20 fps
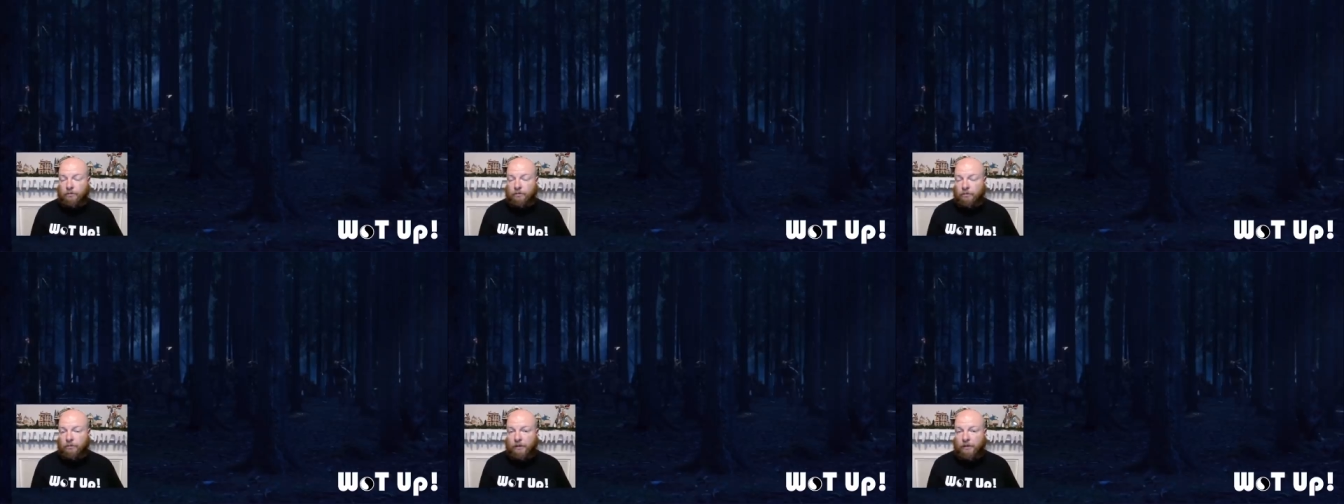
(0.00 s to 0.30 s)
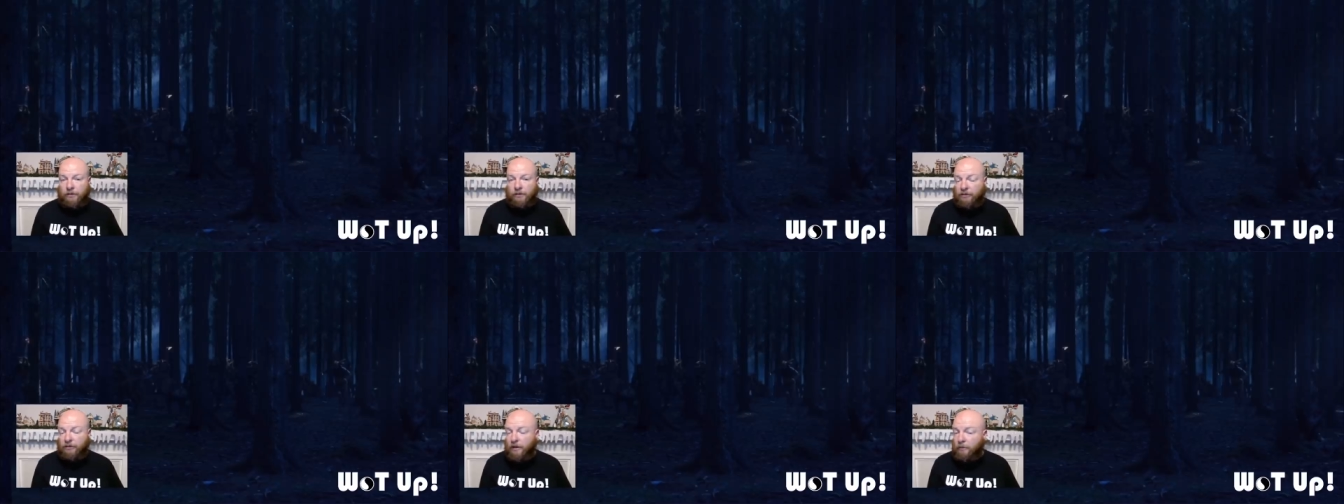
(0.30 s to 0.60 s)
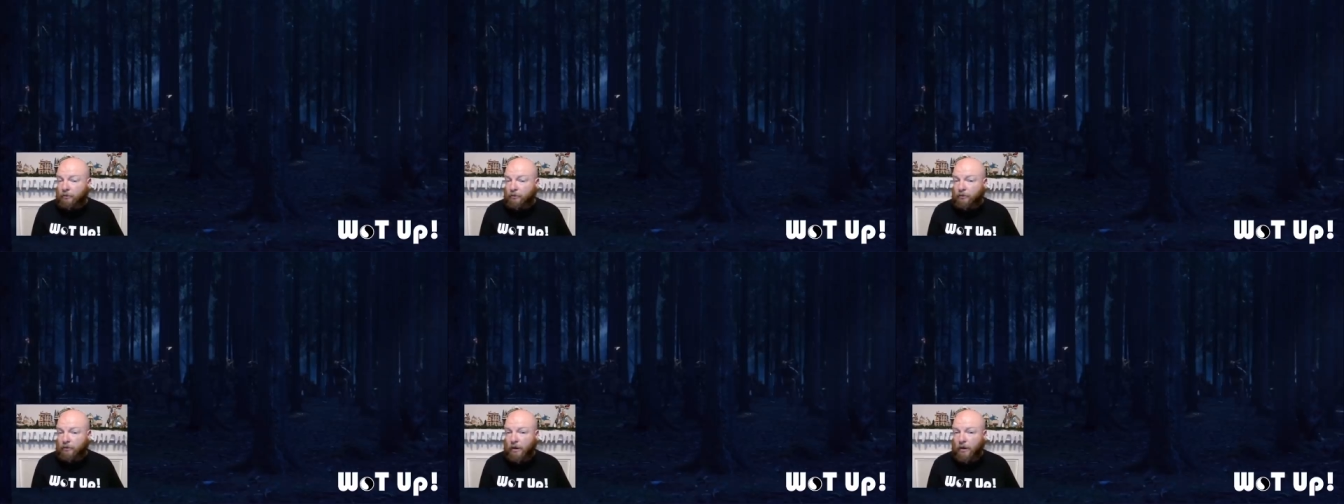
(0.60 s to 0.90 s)
they
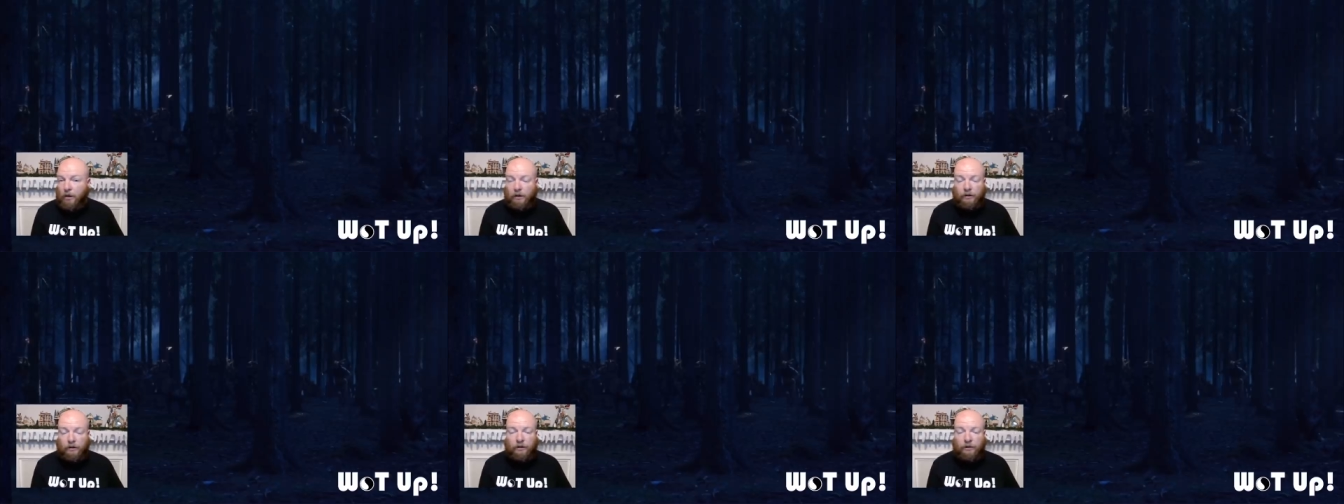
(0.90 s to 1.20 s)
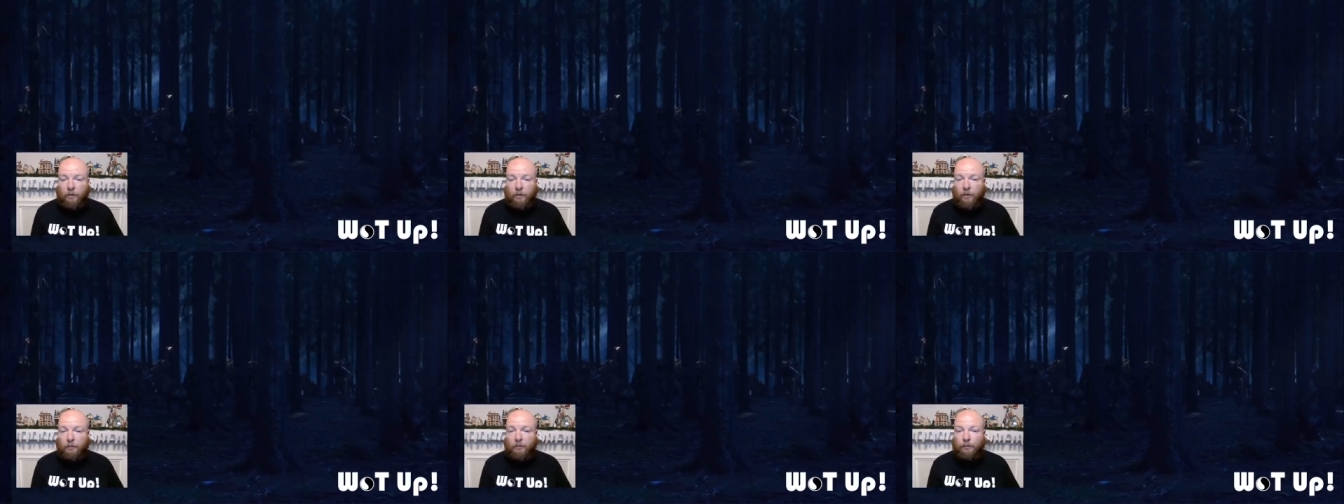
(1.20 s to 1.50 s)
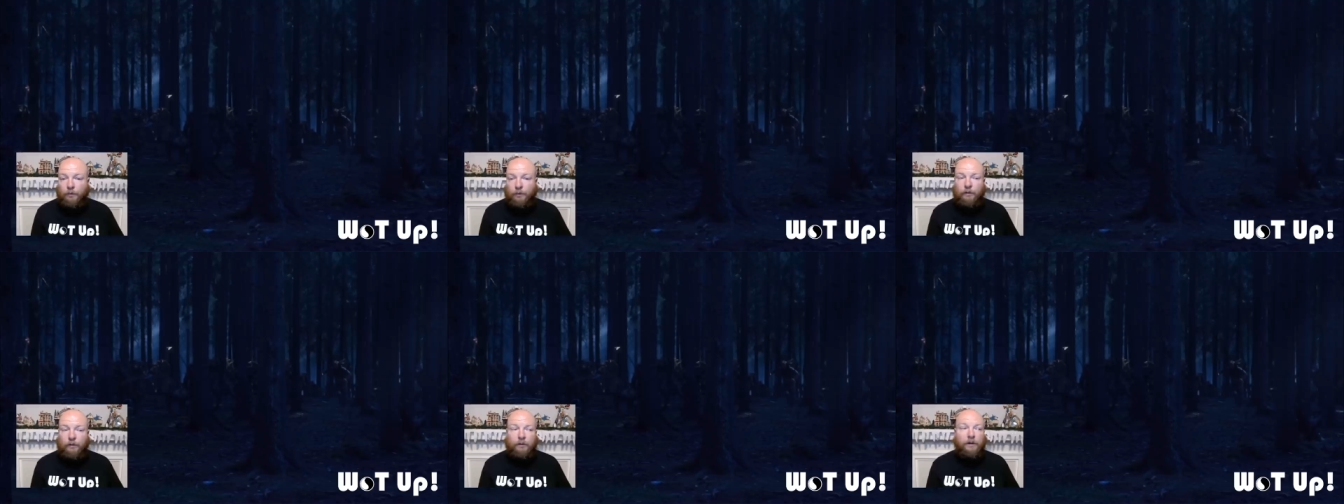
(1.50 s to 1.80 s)
seem stronger. They're more
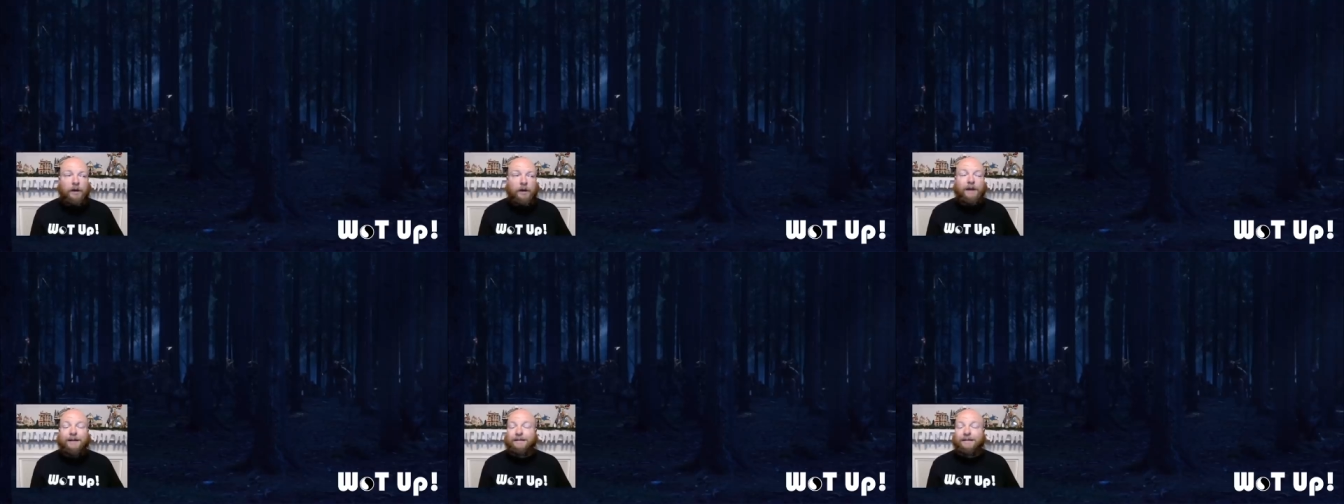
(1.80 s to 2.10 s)
brutal.